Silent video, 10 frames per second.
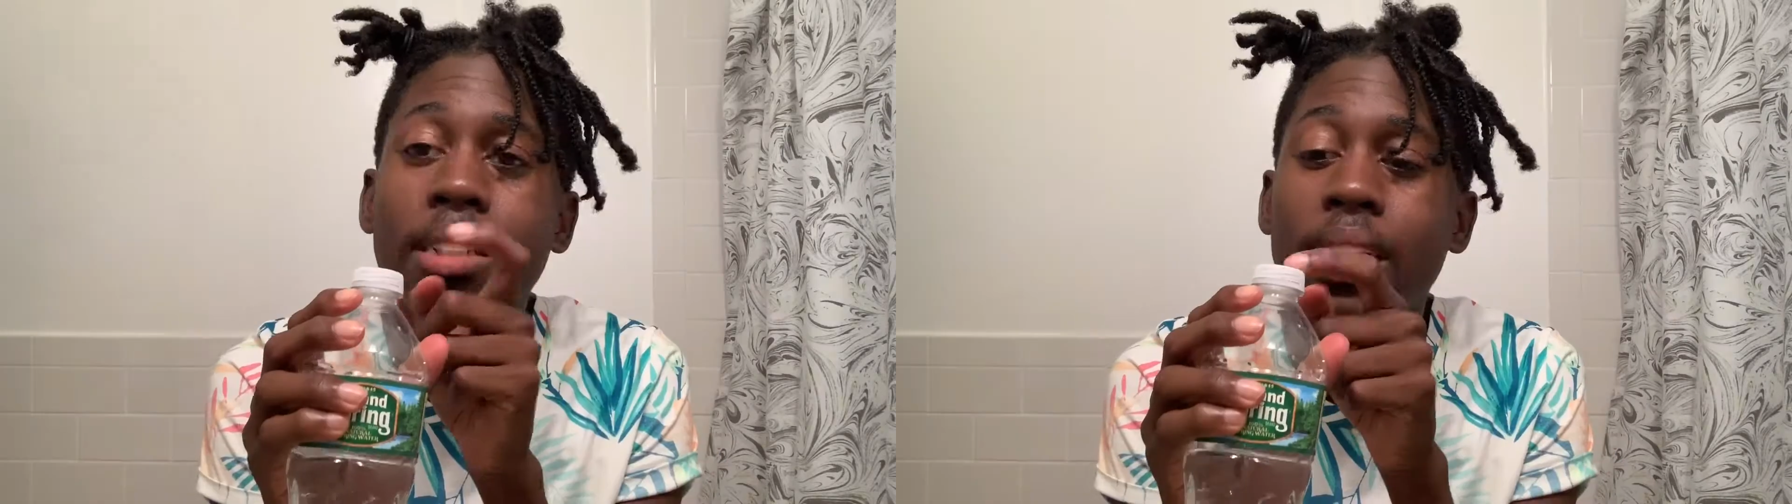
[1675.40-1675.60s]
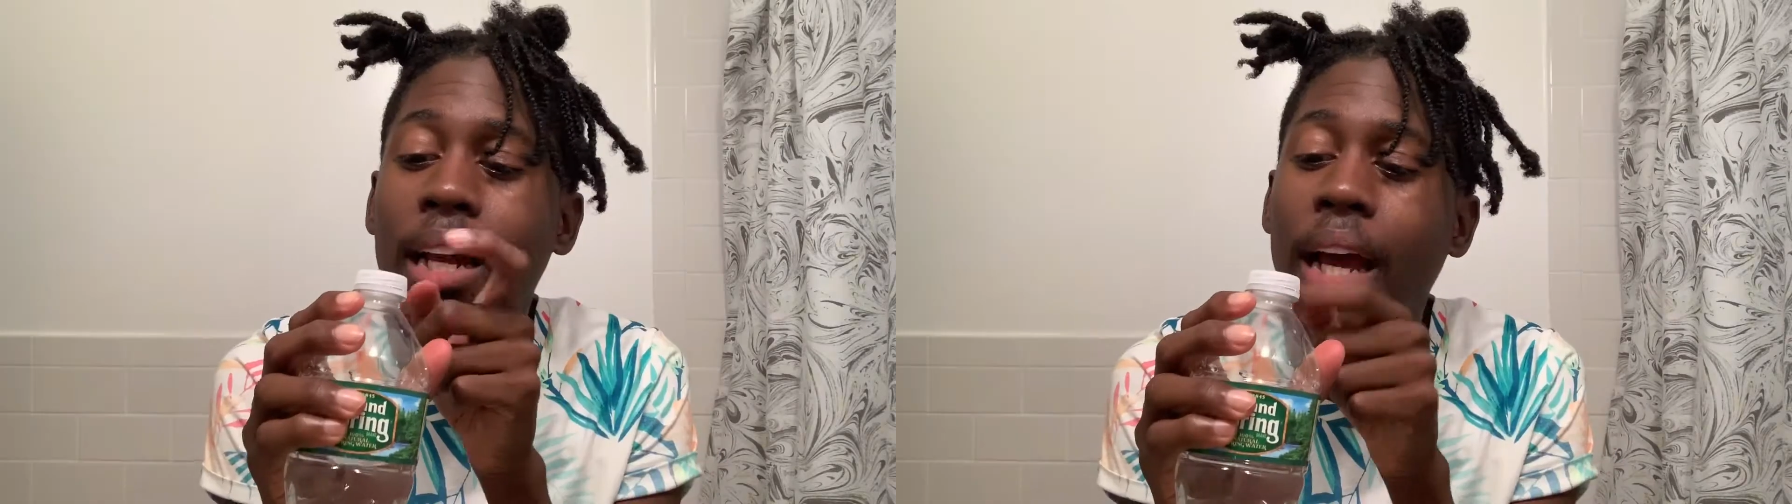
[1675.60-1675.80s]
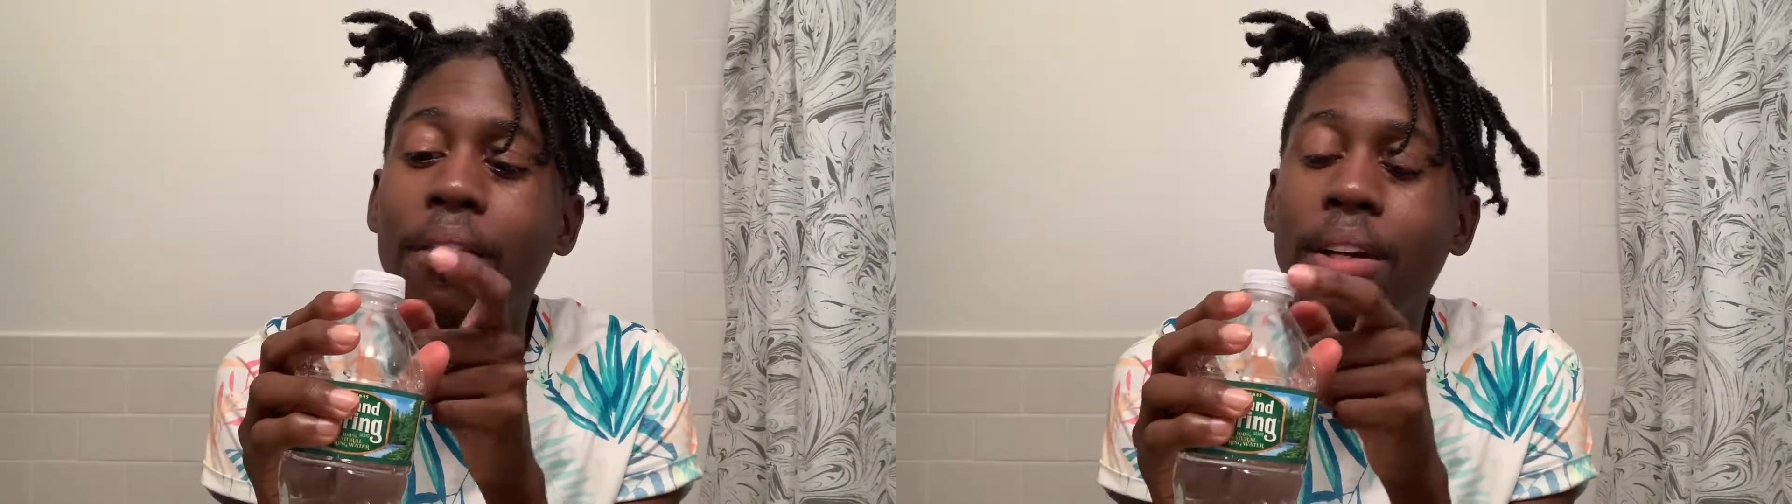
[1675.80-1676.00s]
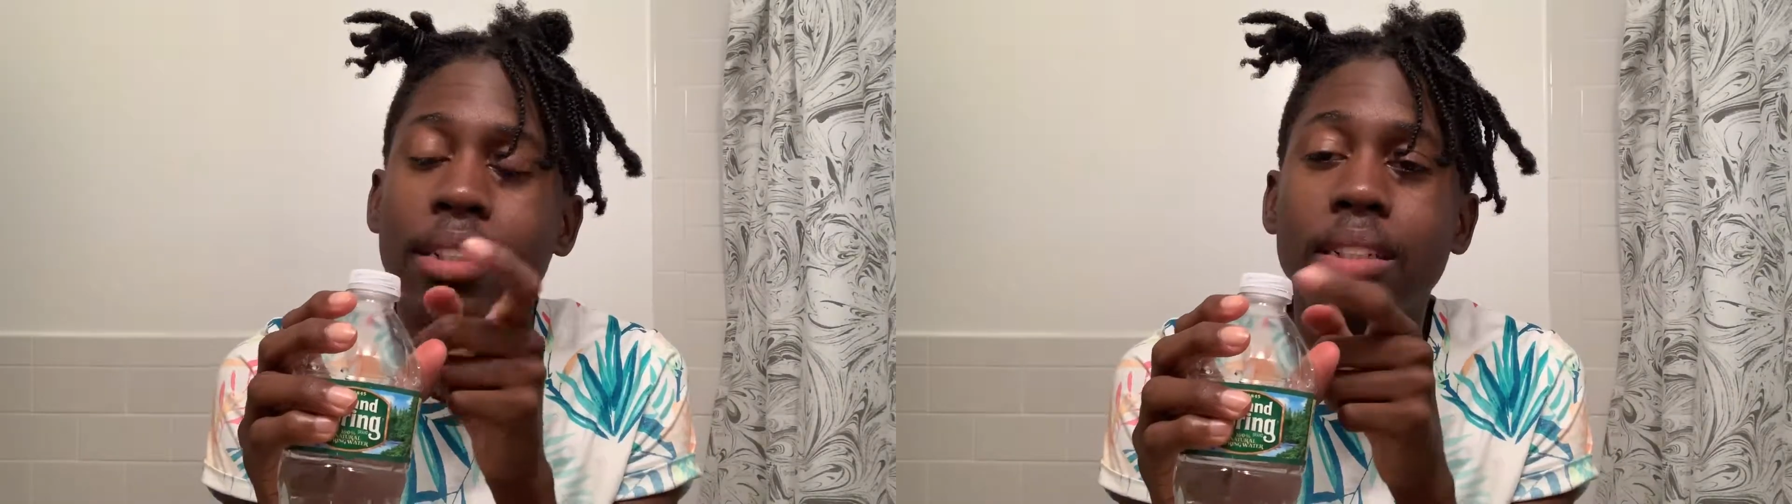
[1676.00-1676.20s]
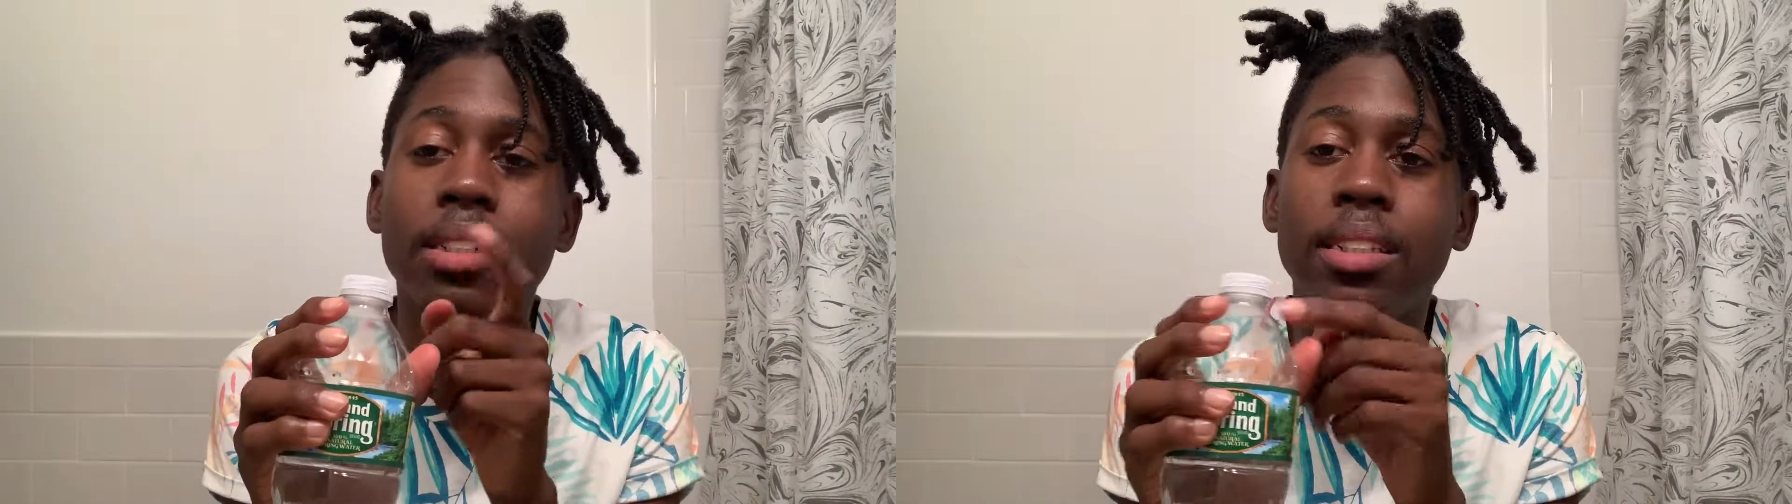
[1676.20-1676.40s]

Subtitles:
saliva doesn't